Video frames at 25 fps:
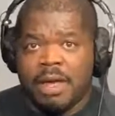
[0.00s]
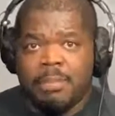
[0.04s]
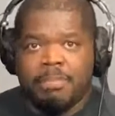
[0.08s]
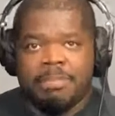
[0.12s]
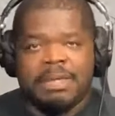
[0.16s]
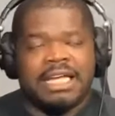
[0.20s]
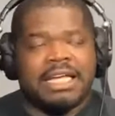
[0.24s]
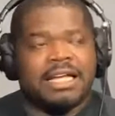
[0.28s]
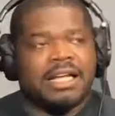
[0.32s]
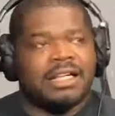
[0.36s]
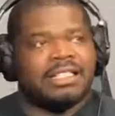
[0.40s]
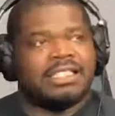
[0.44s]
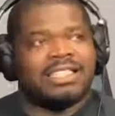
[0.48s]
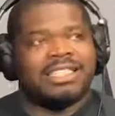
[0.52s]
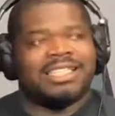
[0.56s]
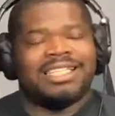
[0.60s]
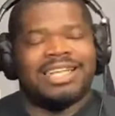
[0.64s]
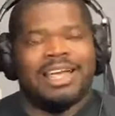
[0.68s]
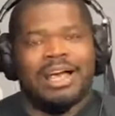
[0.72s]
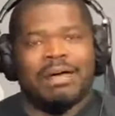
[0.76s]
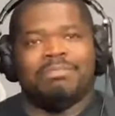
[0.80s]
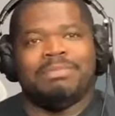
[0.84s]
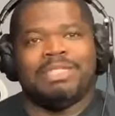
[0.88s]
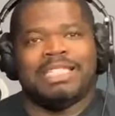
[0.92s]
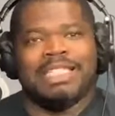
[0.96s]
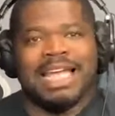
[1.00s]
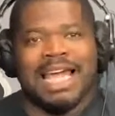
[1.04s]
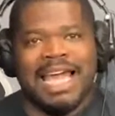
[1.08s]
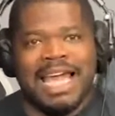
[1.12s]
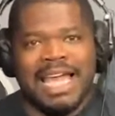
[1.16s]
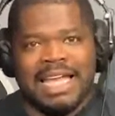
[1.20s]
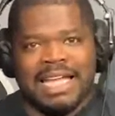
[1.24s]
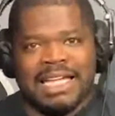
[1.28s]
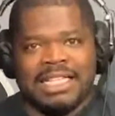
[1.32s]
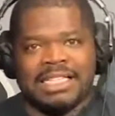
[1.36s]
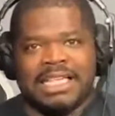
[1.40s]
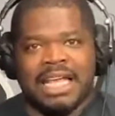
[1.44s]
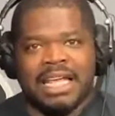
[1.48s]
Because some
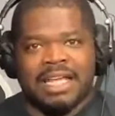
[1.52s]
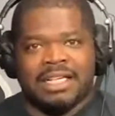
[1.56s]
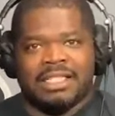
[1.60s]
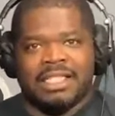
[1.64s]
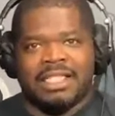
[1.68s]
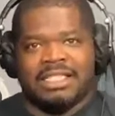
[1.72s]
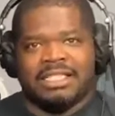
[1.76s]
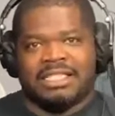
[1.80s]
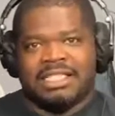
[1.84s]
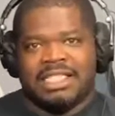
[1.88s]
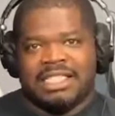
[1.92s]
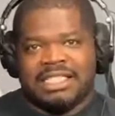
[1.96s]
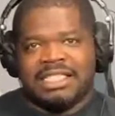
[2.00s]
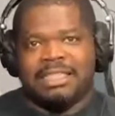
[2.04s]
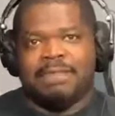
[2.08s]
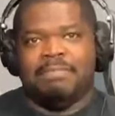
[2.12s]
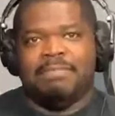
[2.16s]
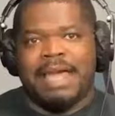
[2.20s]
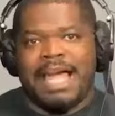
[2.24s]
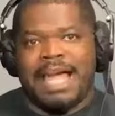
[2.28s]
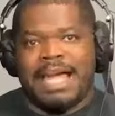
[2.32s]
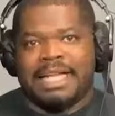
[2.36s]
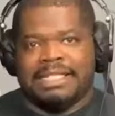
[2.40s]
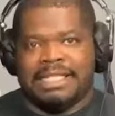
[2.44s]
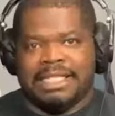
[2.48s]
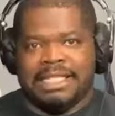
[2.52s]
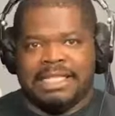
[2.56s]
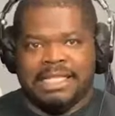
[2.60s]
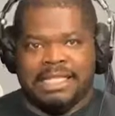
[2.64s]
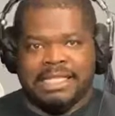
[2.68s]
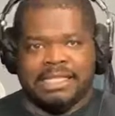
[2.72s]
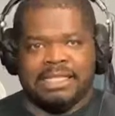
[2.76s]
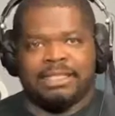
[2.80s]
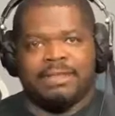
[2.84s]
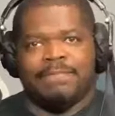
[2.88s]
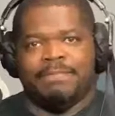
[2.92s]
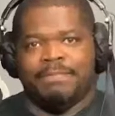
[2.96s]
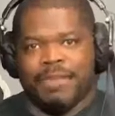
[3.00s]
days, just imagine
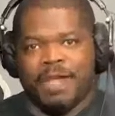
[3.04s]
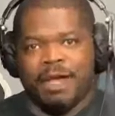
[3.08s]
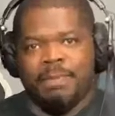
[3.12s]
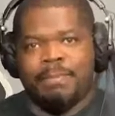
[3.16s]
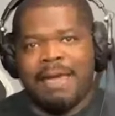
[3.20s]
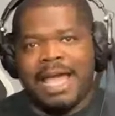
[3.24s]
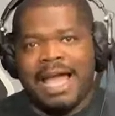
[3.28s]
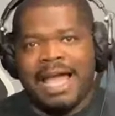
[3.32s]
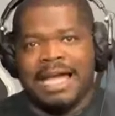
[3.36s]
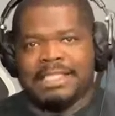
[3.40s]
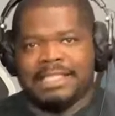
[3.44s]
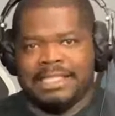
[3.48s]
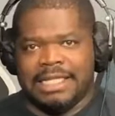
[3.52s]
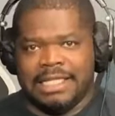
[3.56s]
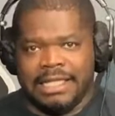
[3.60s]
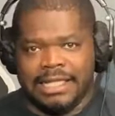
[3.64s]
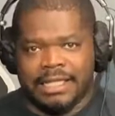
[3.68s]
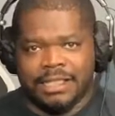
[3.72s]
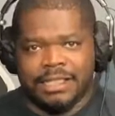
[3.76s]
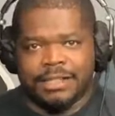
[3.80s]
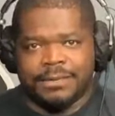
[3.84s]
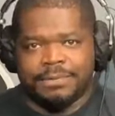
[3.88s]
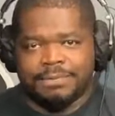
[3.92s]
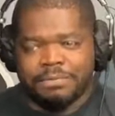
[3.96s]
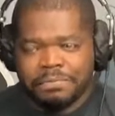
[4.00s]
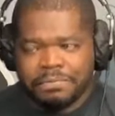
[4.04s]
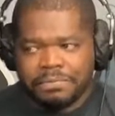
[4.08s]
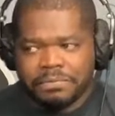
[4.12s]
this. Imagine this.